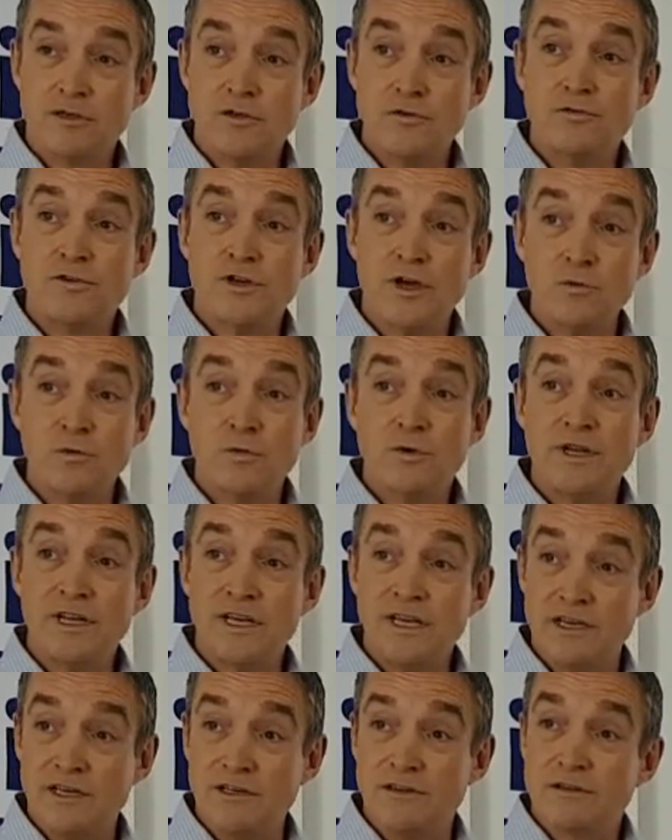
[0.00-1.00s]
You don't
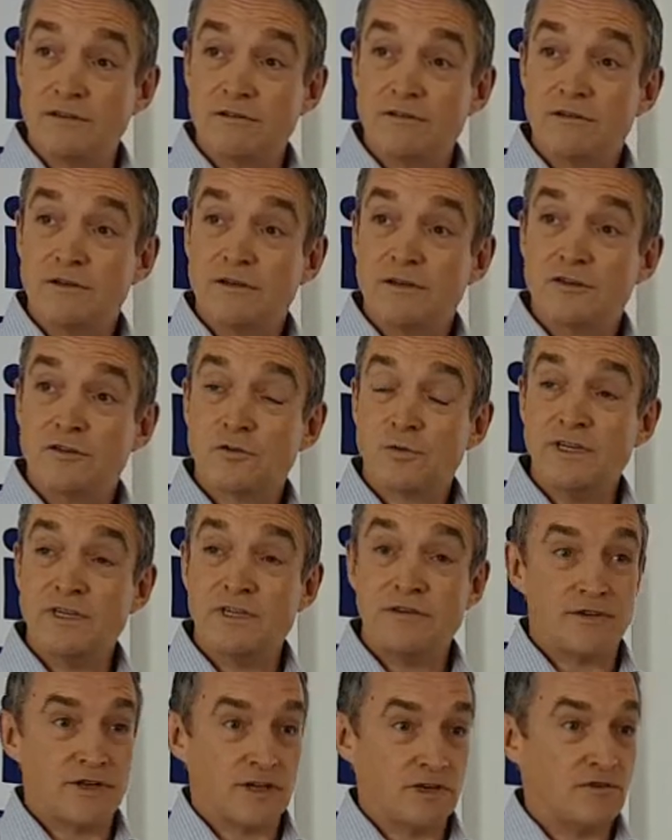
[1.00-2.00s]
need
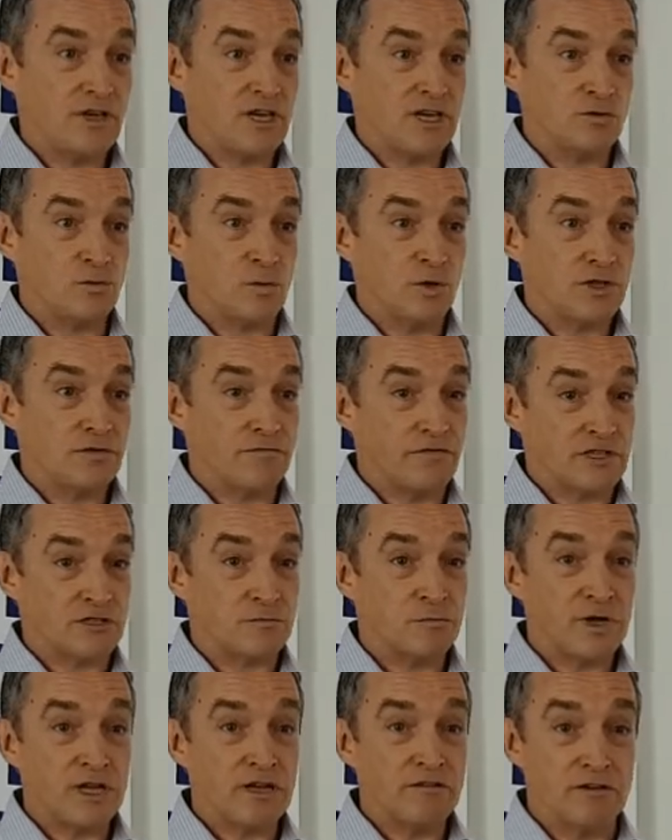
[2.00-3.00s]
25 years' worth of
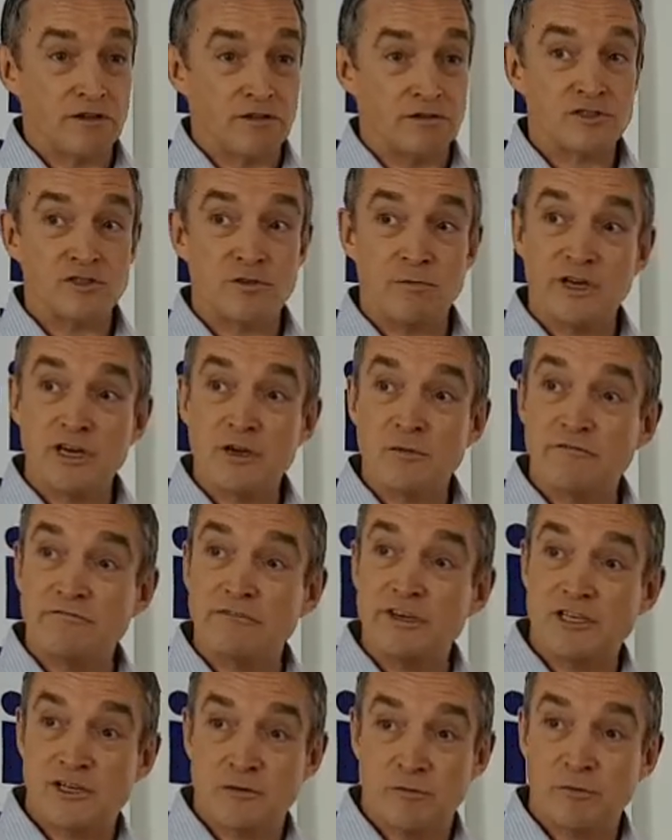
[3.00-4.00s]
experience to become
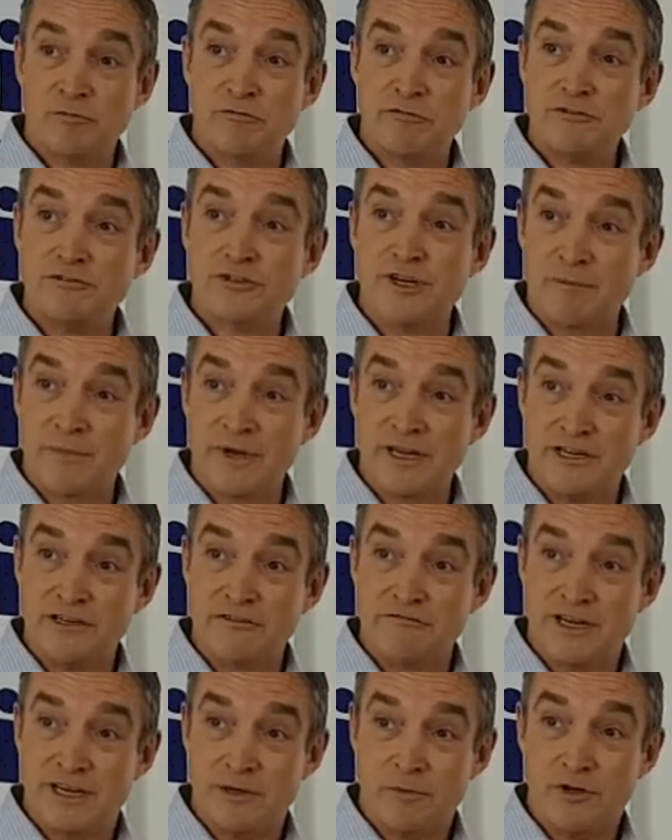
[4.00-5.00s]
a reasonable project
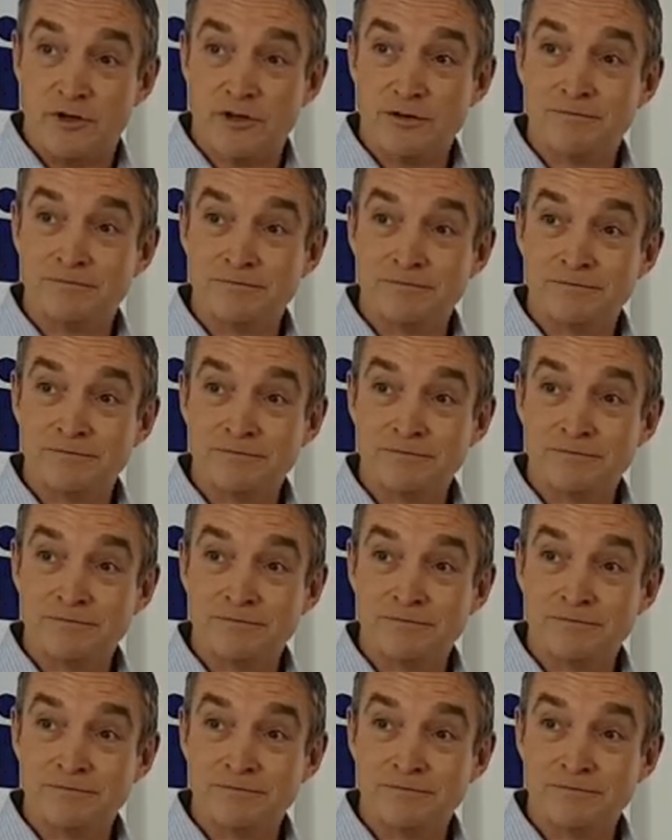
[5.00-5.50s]
manager anymore.